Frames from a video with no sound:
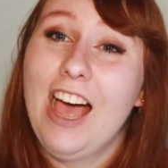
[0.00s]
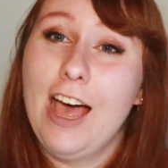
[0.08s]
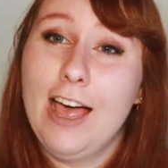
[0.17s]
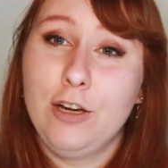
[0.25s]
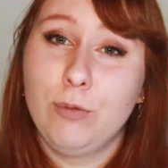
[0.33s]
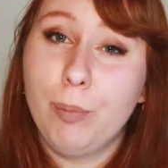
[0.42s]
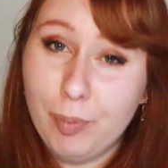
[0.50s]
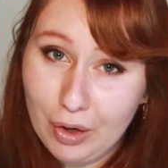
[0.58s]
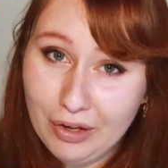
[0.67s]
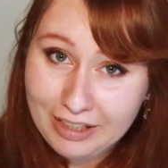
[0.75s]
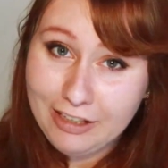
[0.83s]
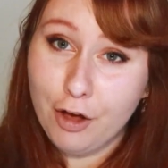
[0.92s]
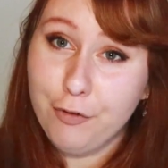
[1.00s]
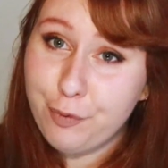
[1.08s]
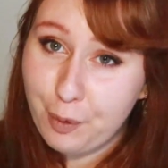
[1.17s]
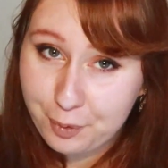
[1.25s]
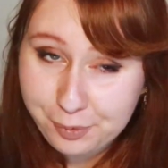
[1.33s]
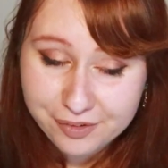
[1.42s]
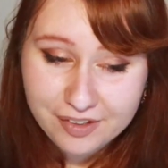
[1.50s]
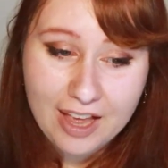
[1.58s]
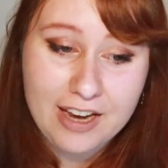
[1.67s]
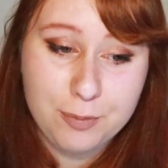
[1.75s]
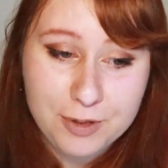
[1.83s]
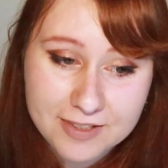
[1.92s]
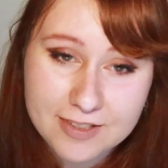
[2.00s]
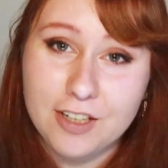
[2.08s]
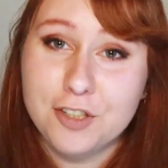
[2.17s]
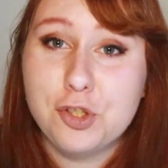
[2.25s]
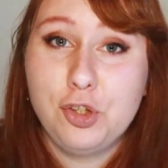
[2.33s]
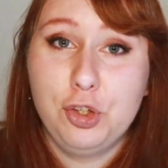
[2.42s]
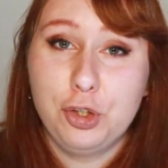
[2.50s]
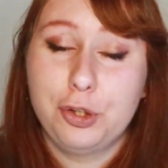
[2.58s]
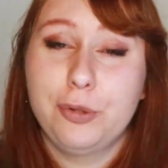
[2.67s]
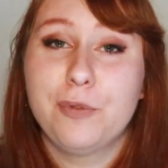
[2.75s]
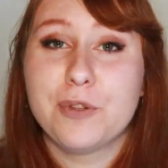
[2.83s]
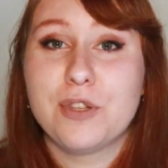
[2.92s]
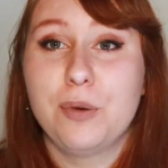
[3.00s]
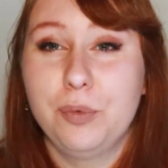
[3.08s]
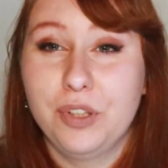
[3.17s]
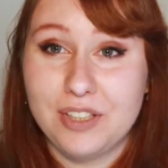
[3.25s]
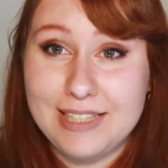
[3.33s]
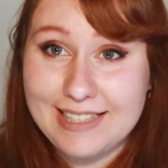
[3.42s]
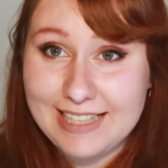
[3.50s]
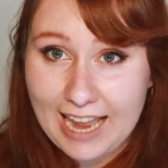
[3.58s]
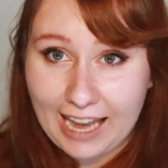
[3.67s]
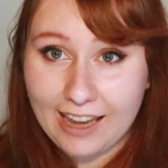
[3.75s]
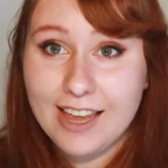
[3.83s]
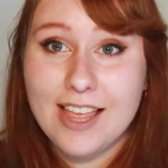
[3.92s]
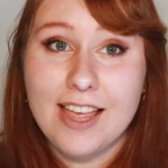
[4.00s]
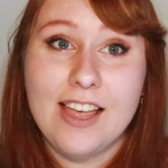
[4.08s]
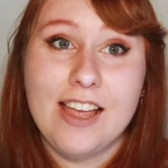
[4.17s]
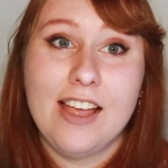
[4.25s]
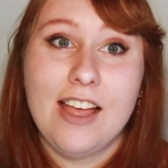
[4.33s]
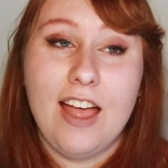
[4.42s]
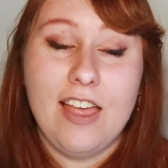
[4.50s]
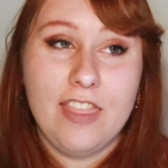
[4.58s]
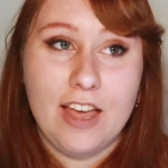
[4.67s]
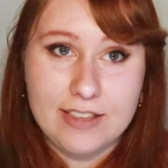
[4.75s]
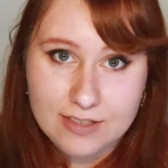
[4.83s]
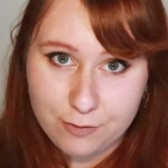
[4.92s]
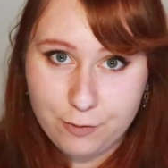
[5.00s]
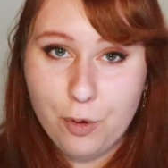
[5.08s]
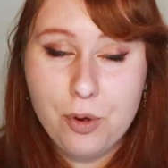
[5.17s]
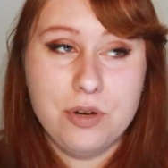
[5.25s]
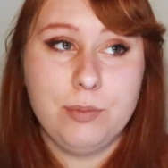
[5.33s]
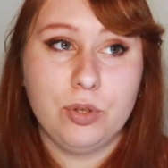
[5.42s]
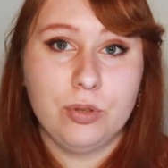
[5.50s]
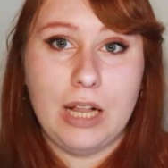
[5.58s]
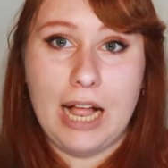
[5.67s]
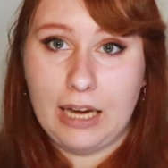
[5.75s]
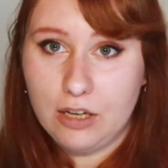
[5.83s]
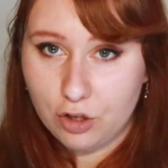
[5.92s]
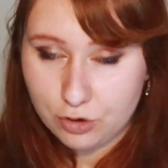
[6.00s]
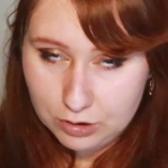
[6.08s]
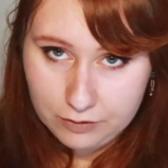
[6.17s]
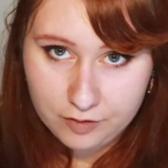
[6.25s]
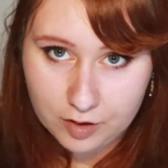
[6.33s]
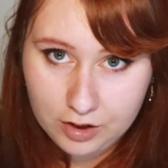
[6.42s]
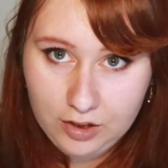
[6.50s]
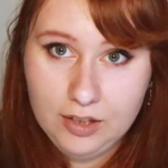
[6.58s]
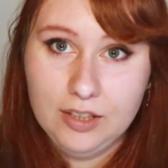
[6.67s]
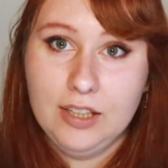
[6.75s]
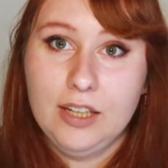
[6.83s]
and we plug in our phones and we start to look for somewhere to stay that's affordable and not too far.